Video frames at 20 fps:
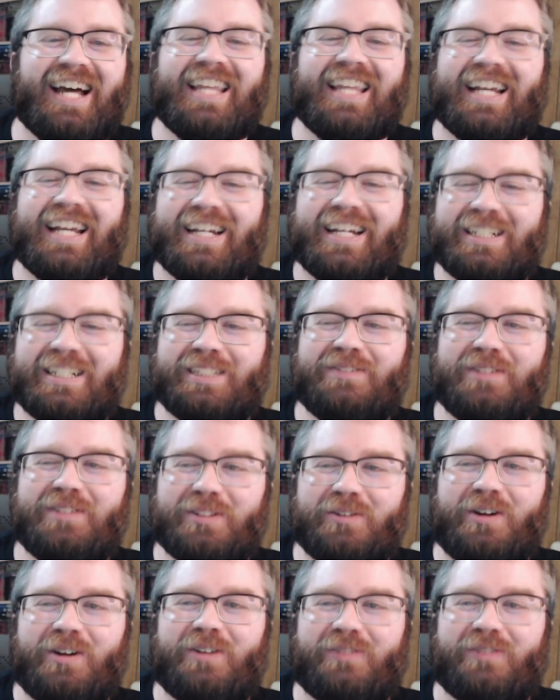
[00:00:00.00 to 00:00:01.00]
I like how Jimmy's the
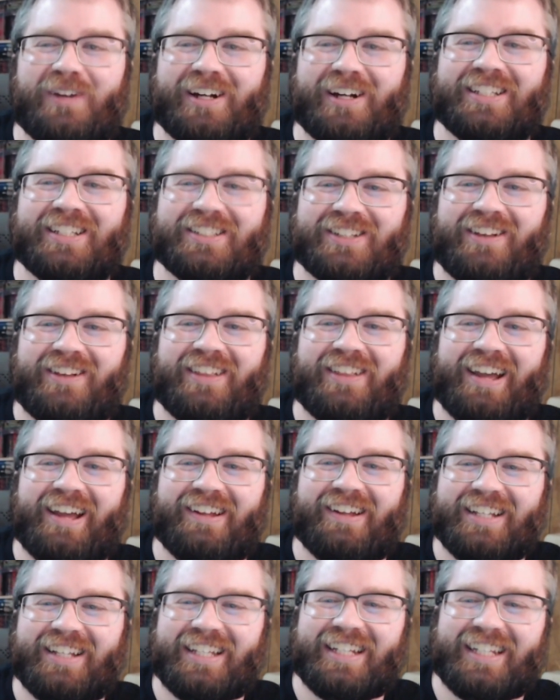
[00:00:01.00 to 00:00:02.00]
one who figured this all out.